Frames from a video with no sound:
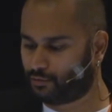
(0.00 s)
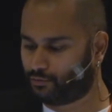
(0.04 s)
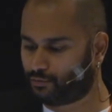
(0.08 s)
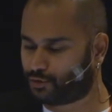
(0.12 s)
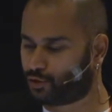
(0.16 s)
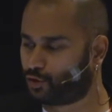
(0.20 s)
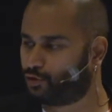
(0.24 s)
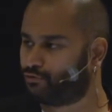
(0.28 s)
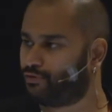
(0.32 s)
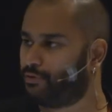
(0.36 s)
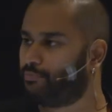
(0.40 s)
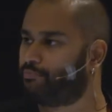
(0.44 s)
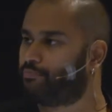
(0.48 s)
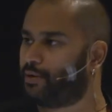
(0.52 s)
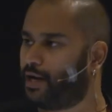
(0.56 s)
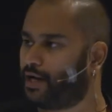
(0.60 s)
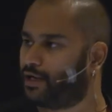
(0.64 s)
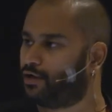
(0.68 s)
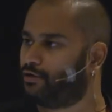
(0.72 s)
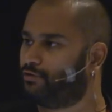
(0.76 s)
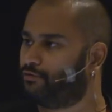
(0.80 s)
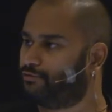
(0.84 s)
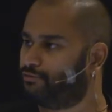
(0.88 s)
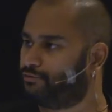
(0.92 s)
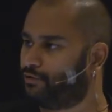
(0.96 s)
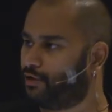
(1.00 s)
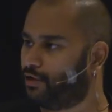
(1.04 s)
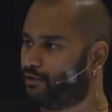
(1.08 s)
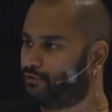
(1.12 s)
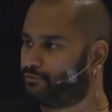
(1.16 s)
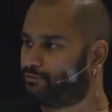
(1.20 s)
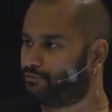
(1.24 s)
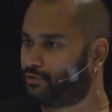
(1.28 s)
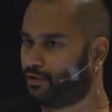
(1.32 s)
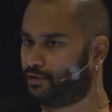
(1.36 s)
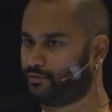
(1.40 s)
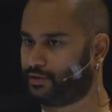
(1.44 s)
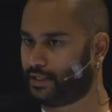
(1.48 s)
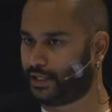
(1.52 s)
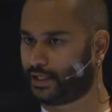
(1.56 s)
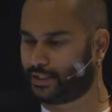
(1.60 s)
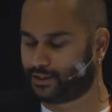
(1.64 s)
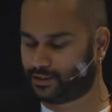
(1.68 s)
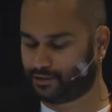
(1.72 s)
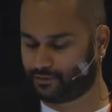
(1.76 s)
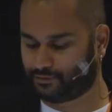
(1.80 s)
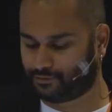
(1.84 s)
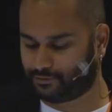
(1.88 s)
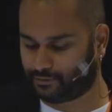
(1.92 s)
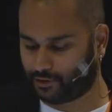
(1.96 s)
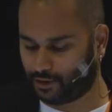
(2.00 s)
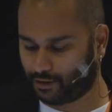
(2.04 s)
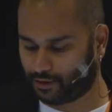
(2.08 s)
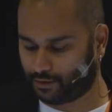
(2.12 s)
sort of impact of a negative,